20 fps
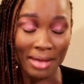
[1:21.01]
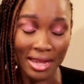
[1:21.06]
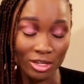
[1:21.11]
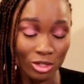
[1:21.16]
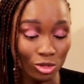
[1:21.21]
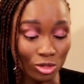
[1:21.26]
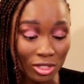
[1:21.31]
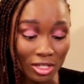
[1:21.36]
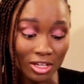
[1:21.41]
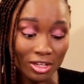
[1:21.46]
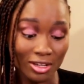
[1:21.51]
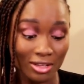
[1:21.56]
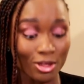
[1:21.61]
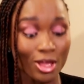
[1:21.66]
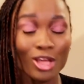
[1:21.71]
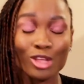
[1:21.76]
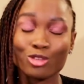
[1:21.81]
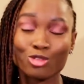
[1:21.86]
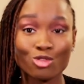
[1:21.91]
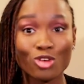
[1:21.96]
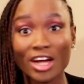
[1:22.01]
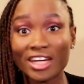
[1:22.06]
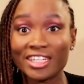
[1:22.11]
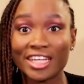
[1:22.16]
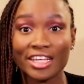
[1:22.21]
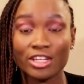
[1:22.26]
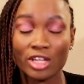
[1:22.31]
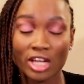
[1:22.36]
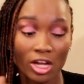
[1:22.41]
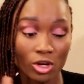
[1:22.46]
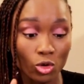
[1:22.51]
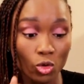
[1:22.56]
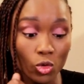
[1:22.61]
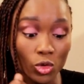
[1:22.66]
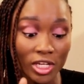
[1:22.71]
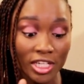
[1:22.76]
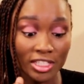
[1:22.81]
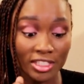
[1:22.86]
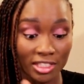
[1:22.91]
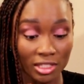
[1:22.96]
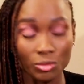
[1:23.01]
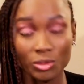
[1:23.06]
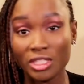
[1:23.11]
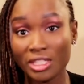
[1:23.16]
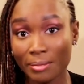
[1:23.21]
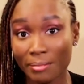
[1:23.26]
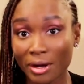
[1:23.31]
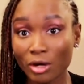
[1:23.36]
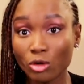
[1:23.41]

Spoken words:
minute squad that you can only see with the